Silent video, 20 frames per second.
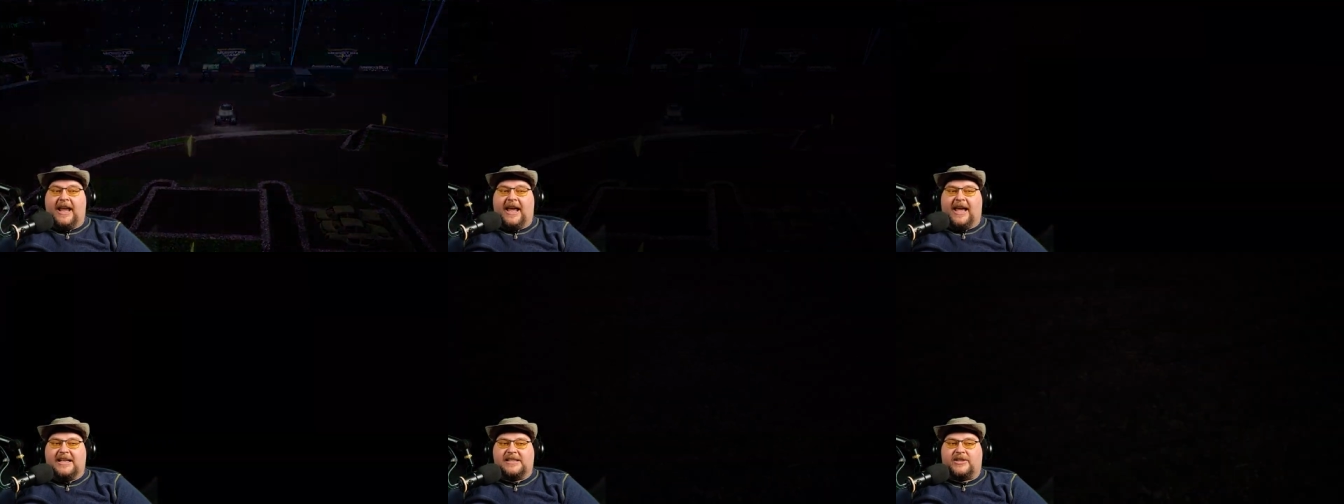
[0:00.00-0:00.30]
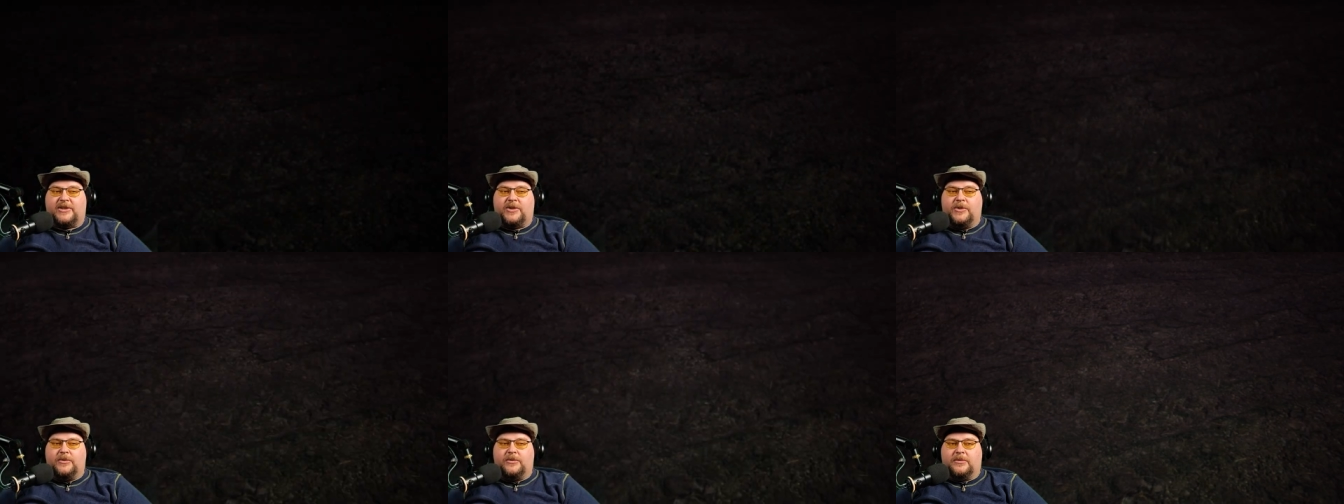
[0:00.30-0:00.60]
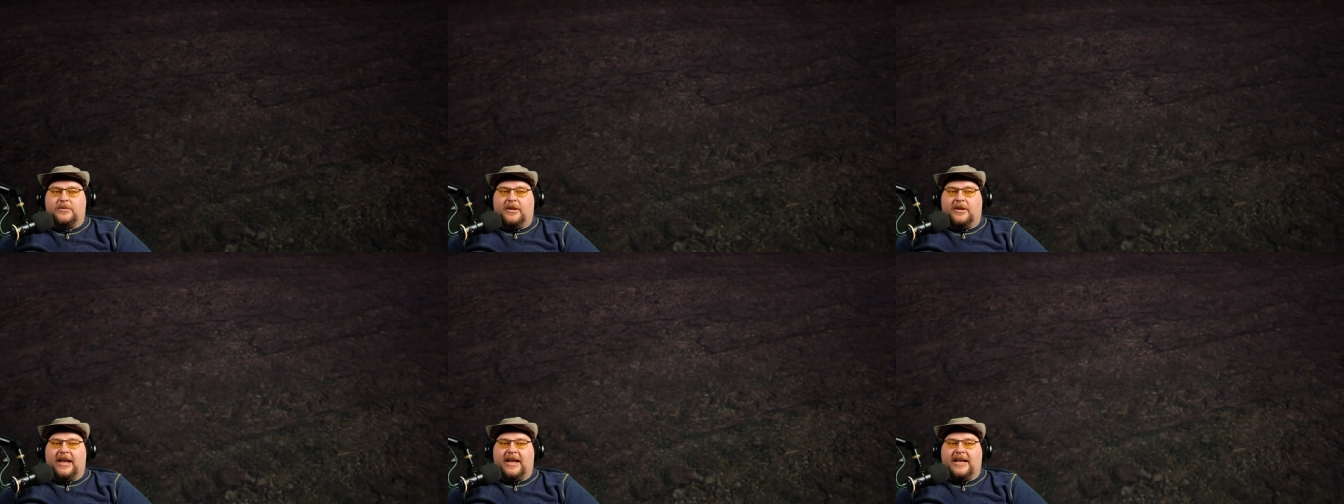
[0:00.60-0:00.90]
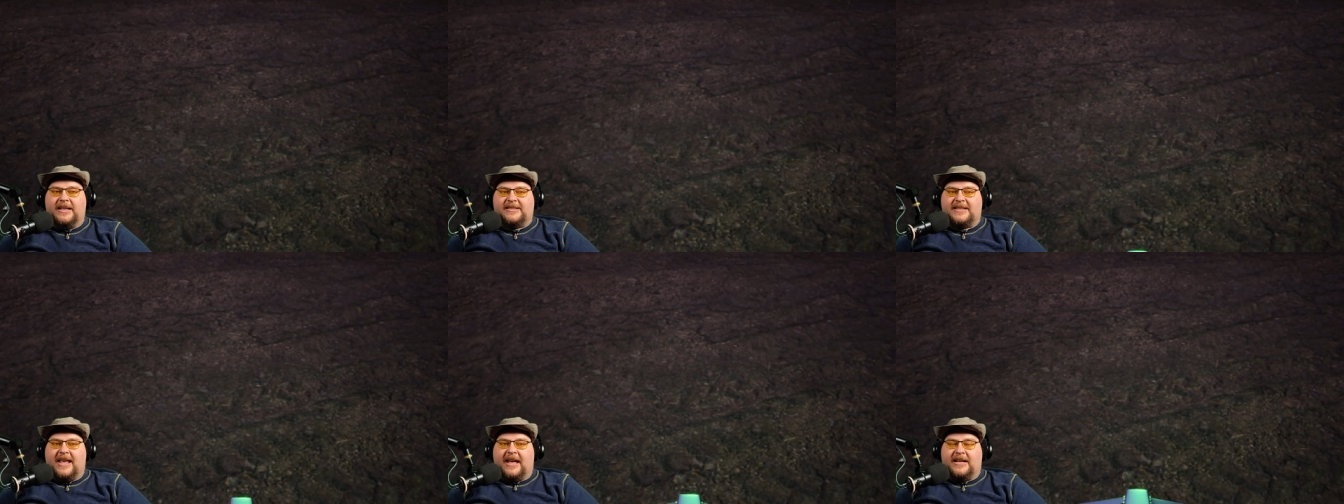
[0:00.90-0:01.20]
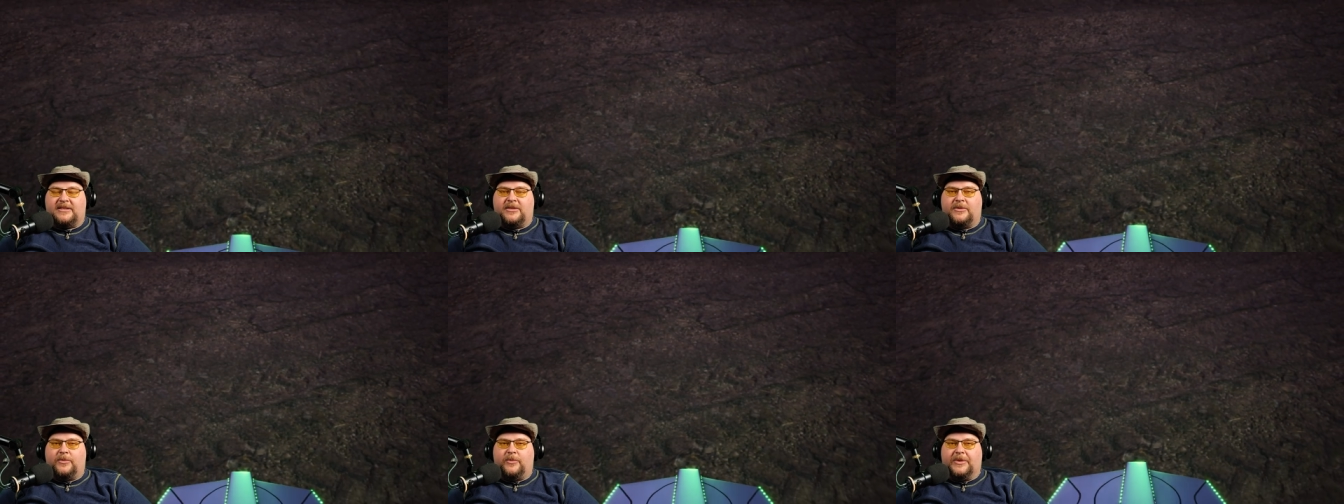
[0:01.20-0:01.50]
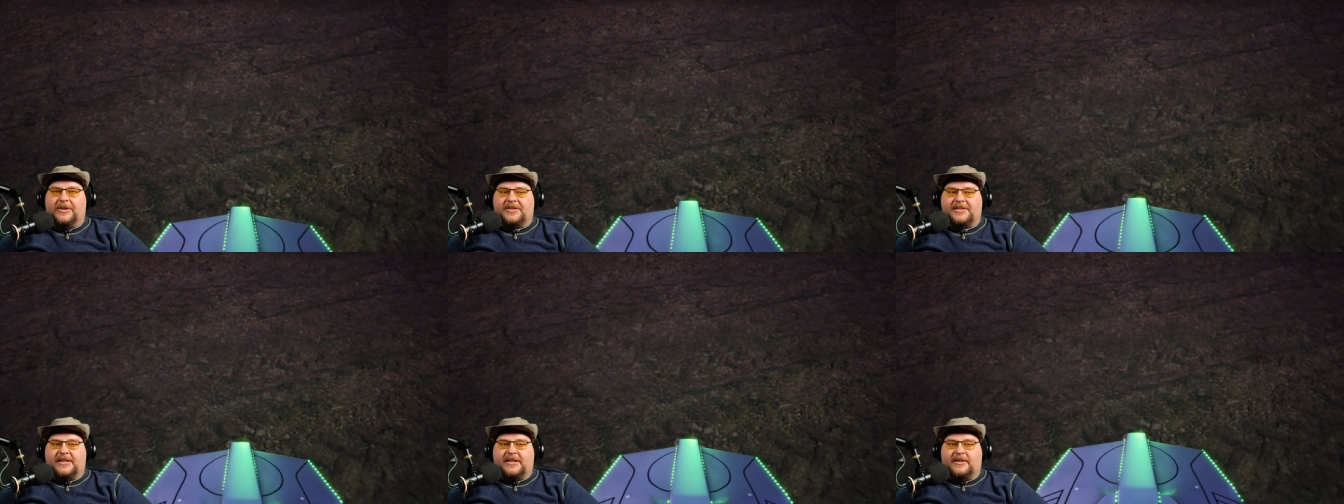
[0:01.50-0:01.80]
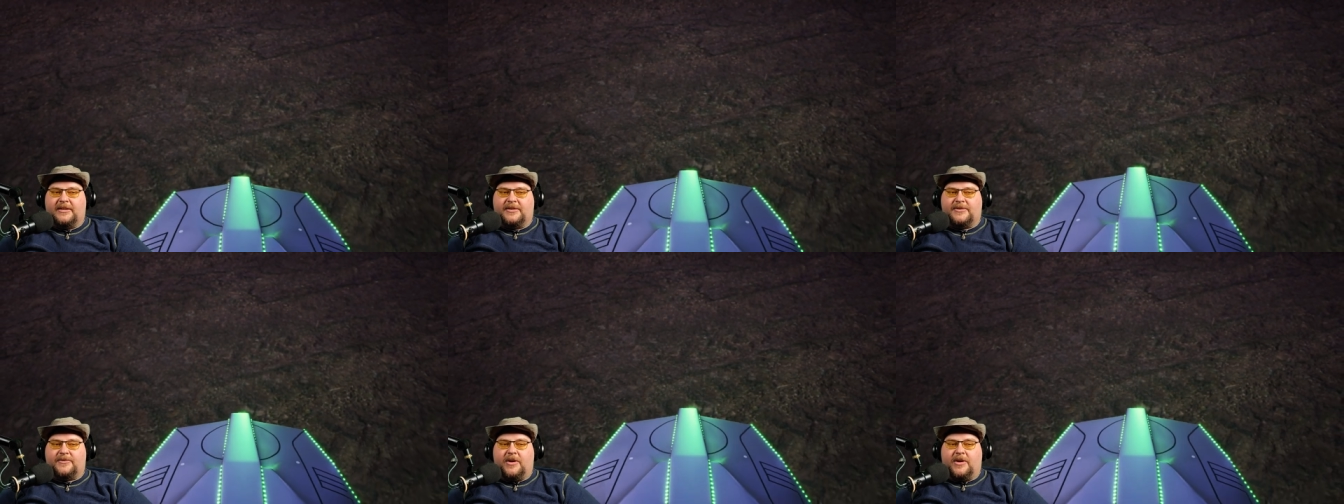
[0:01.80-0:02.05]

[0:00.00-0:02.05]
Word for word: as cool as that two-wheel skills